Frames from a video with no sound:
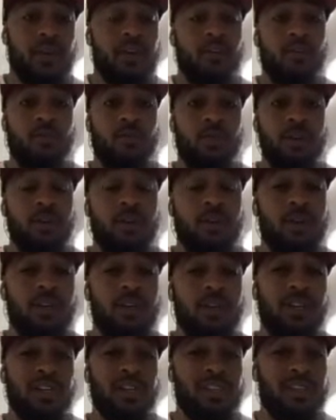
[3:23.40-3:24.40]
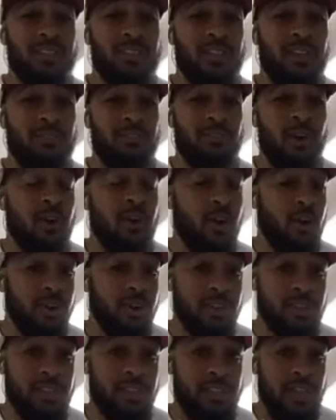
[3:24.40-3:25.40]
a real good, stiff,
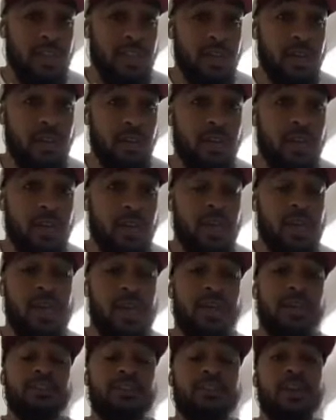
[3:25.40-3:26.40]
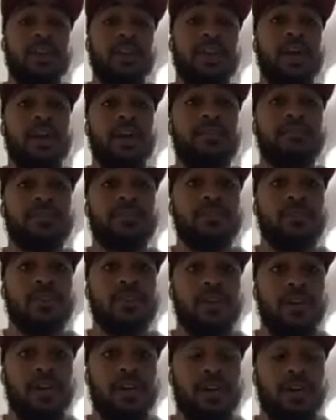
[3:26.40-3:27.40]
hard jab. And he's gonna have to
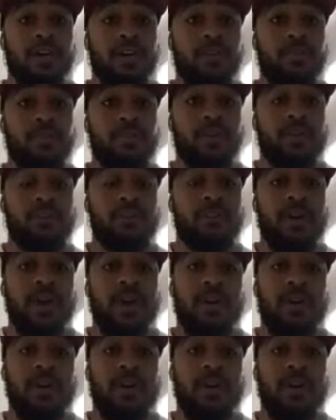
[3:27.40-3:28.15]
um, he's gonna